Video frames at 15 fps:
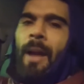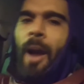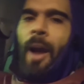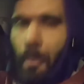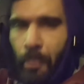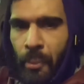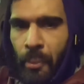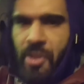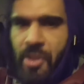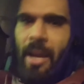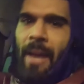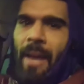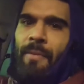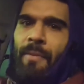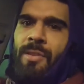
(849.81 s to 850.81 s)
I
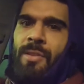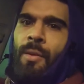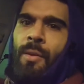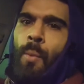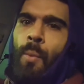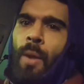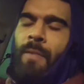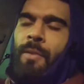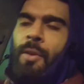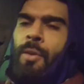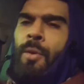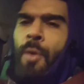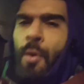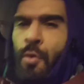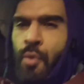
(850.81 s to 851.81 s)
appreciate every single one of you.
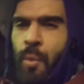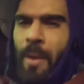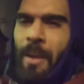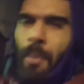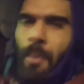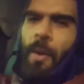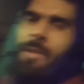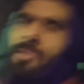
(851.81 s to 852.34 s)
21